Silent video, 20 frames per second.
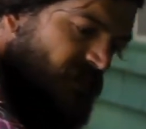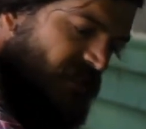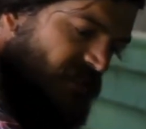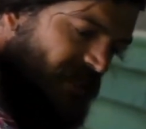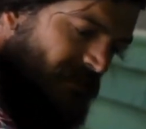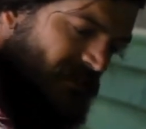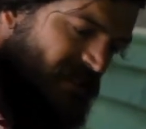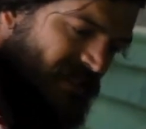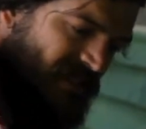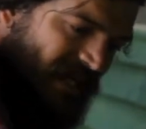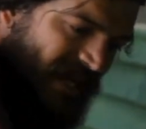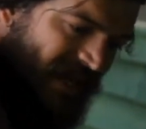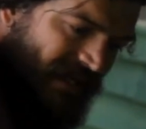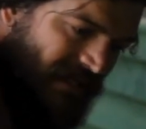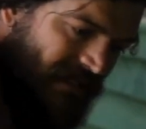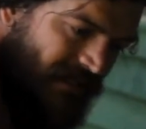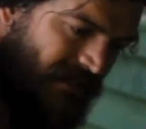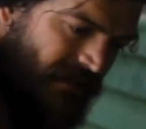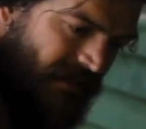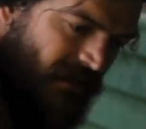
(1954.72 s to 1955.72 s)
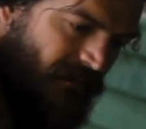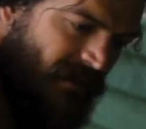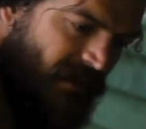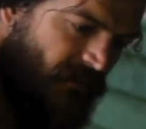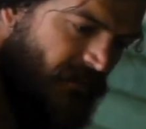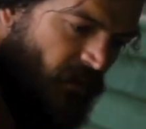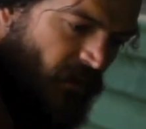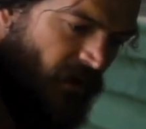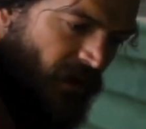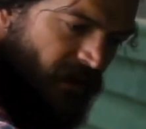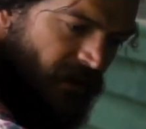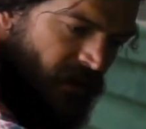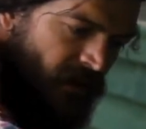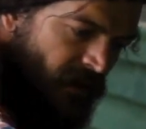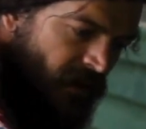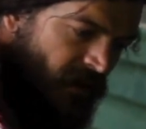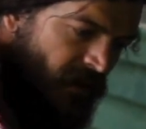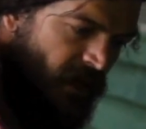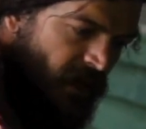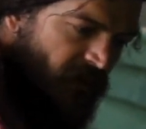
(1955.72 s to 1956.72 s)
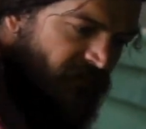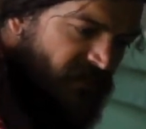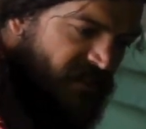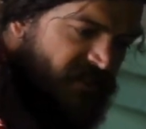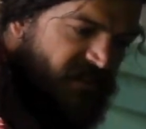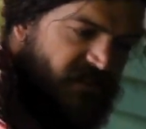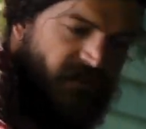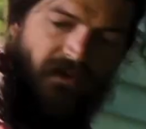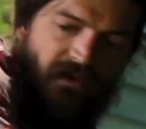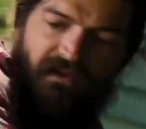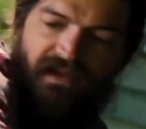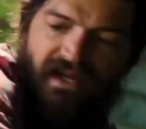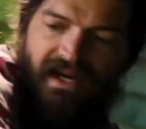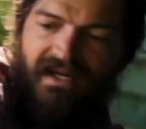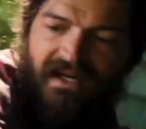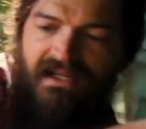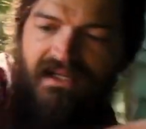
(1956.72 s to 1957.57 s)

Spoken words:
So I'm just going to add a little bit more of this soil that I